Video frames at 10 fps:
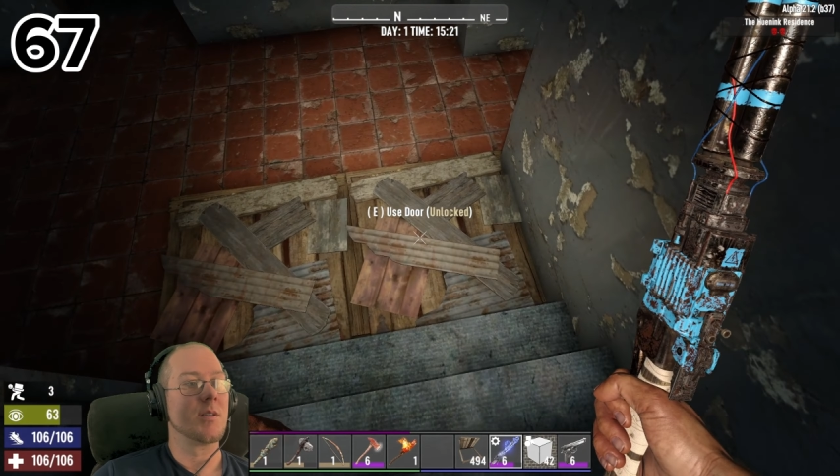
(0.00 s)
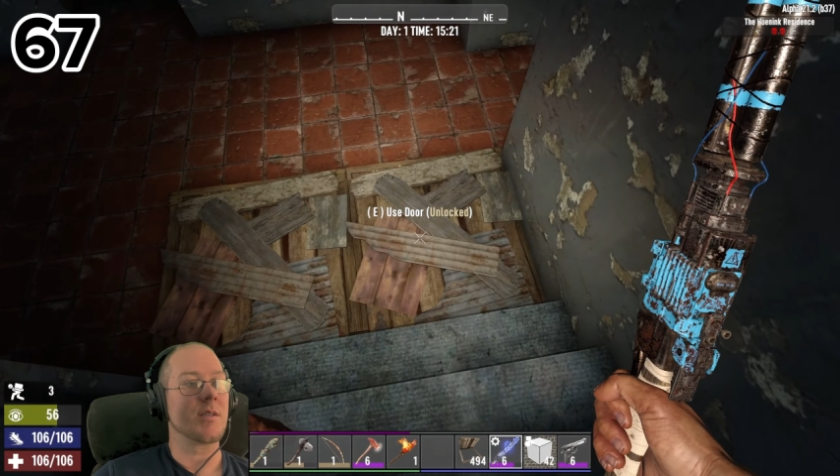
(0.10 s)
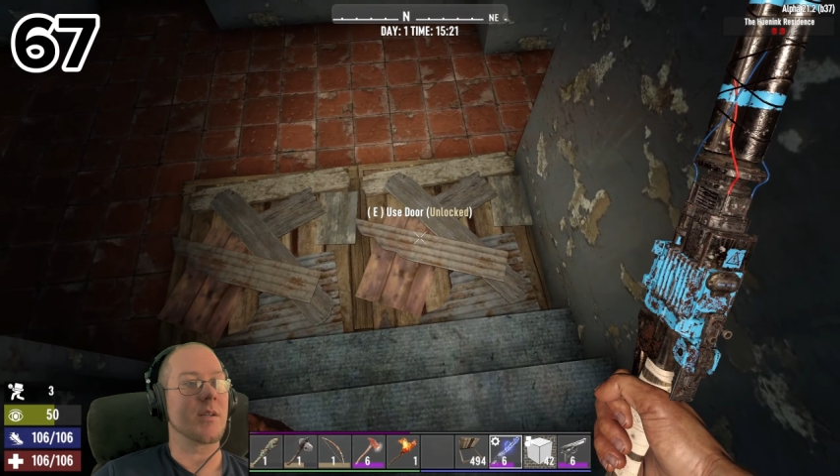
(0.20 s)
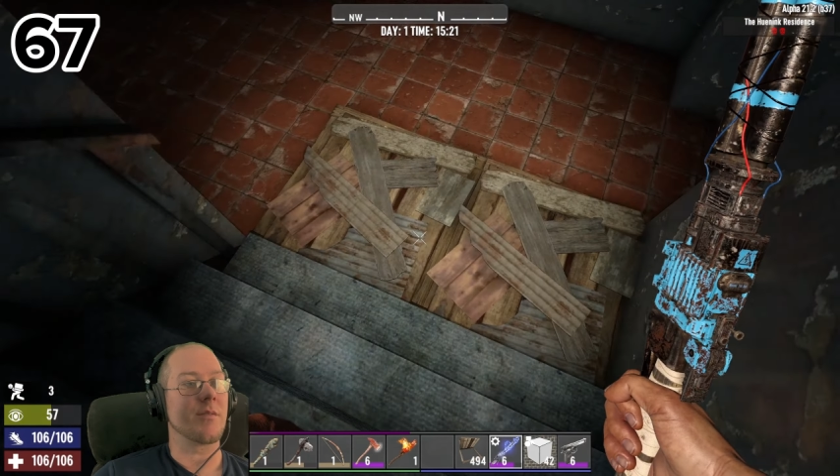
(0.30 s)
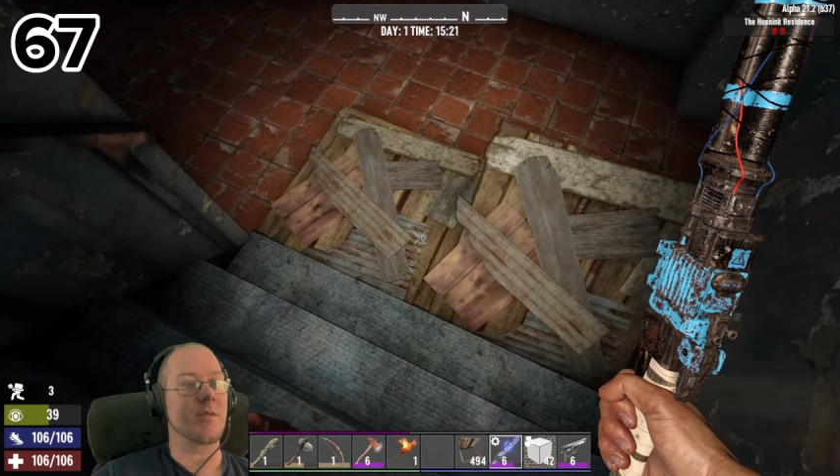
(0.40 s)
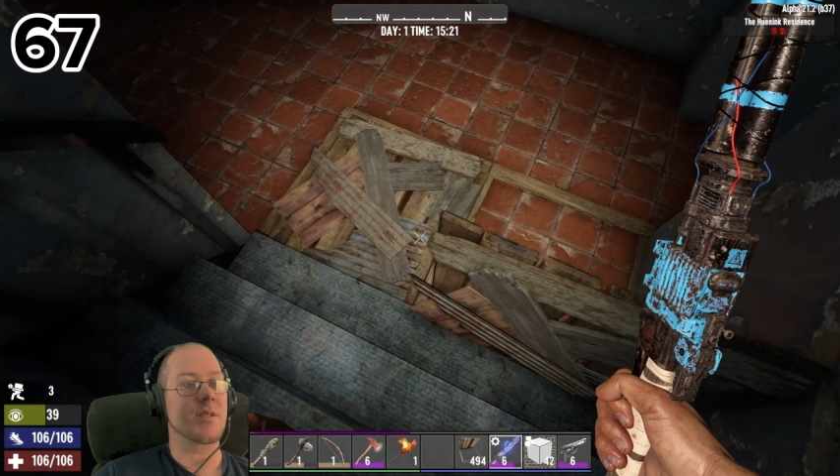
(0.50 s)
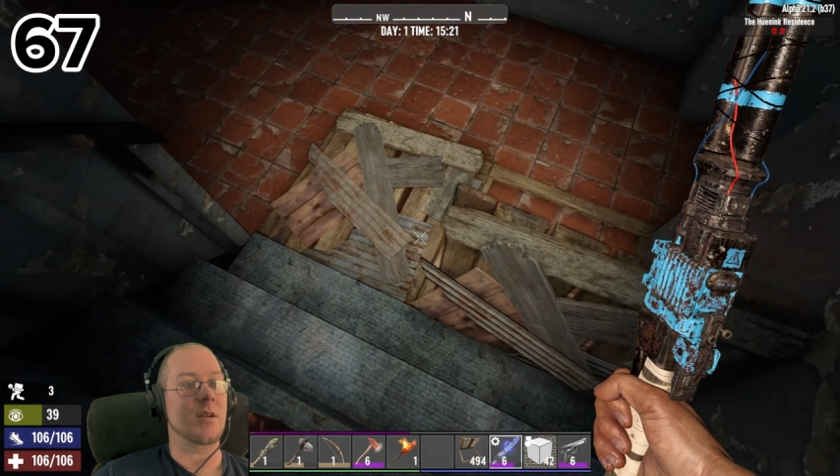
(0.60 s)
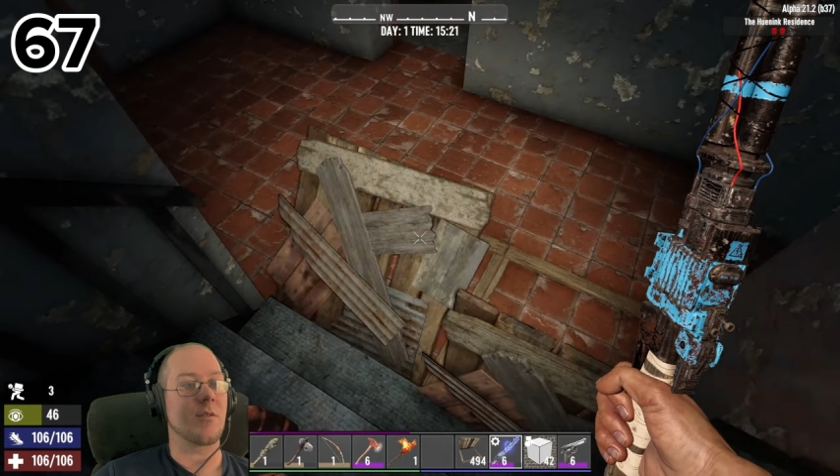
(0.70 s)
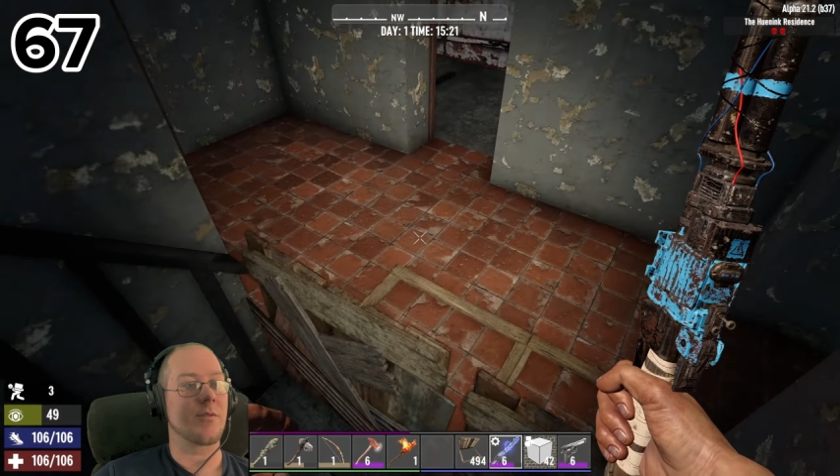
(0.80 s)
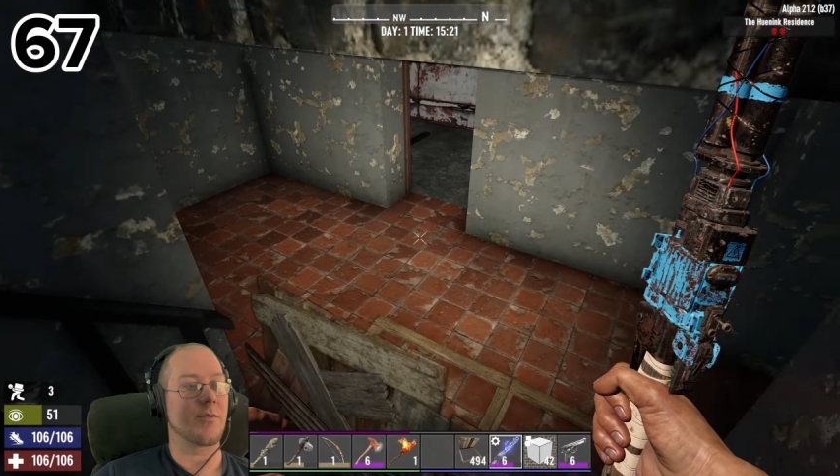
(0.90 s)
to give
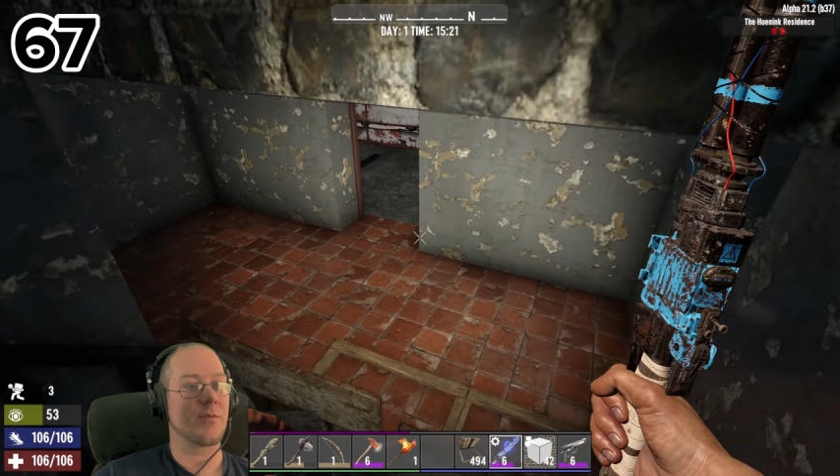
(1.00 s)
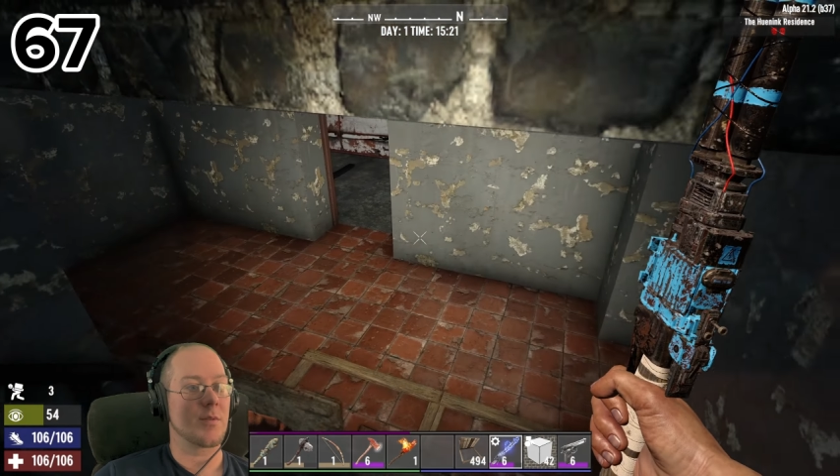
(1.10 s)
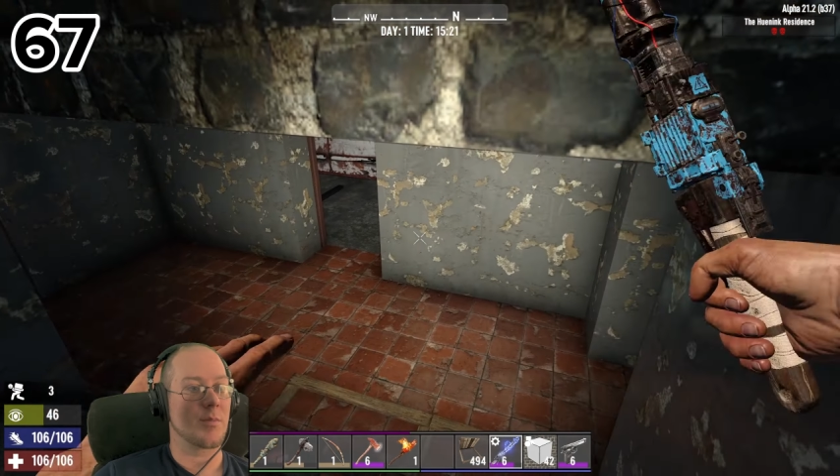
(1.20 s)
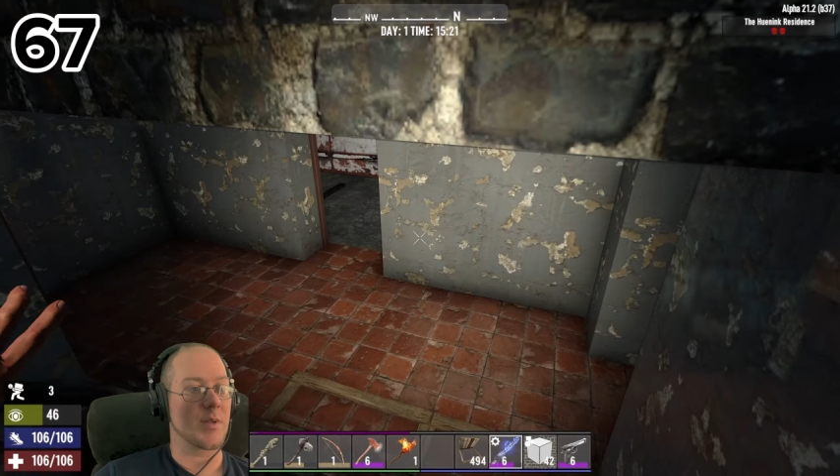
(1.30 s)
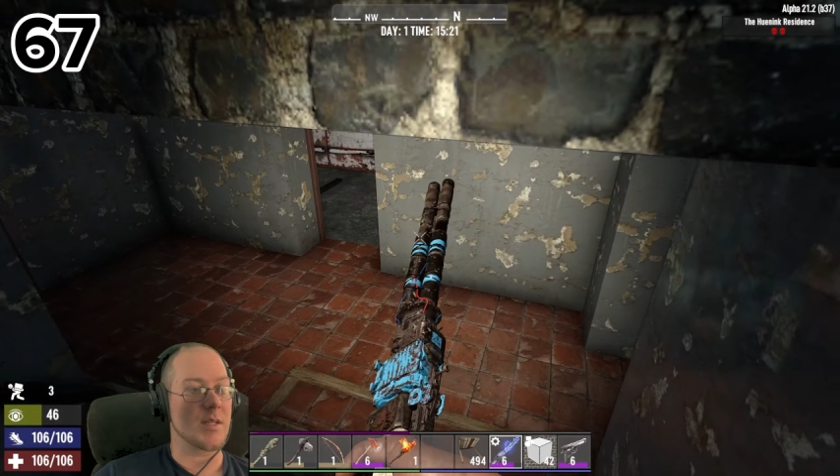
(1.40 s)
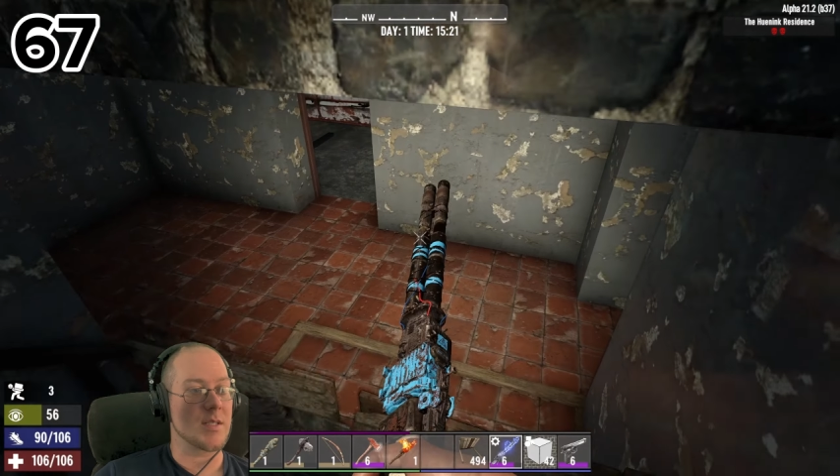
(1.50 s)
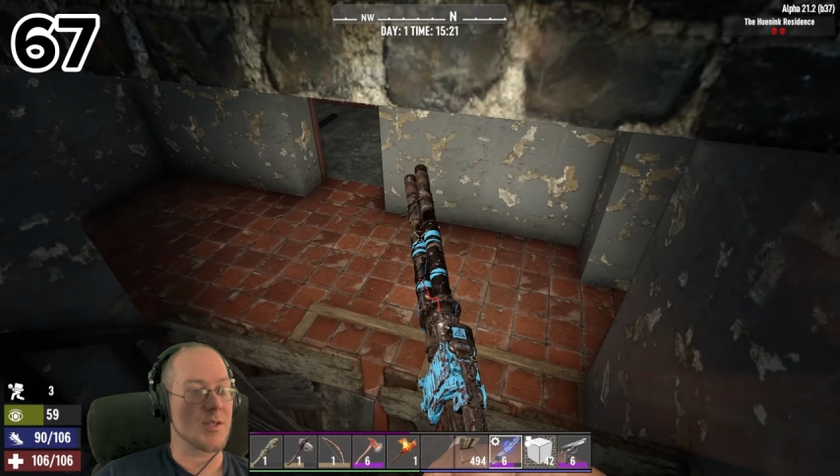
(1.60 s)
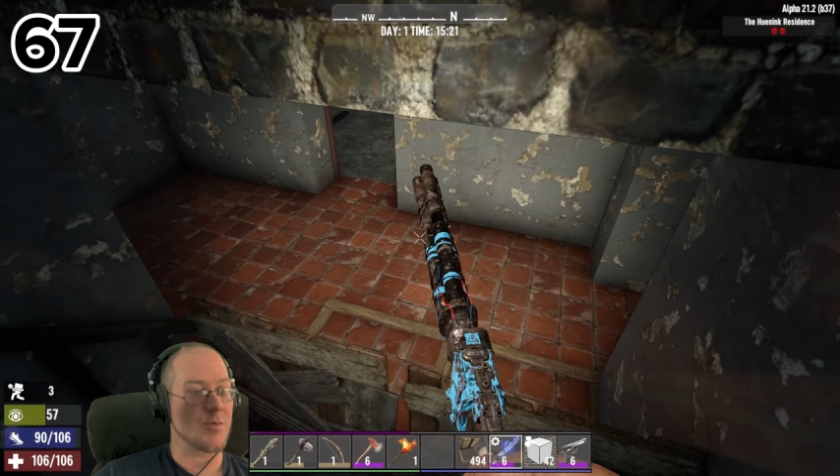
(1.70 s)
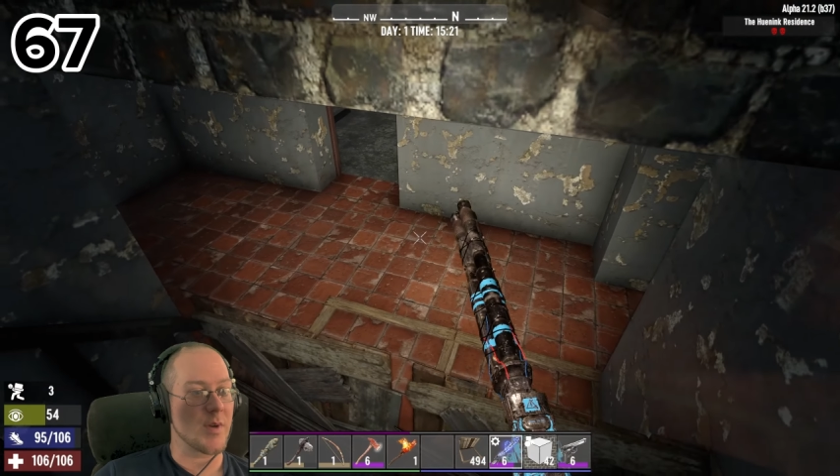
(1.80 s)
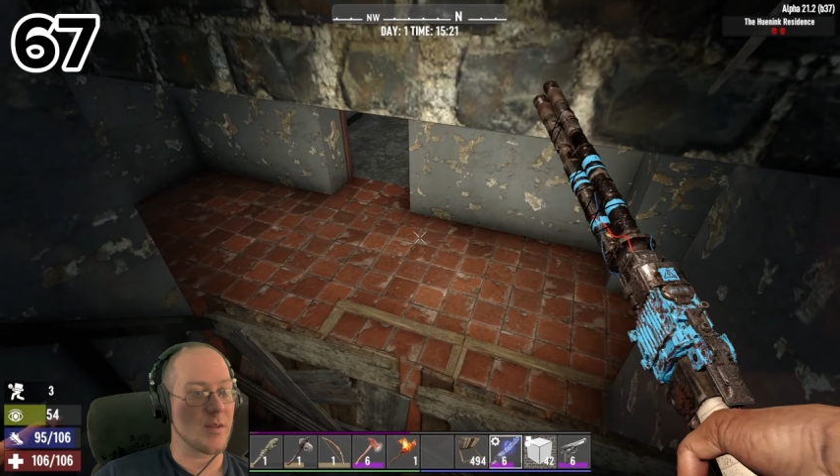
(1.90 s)
yourself a place to swing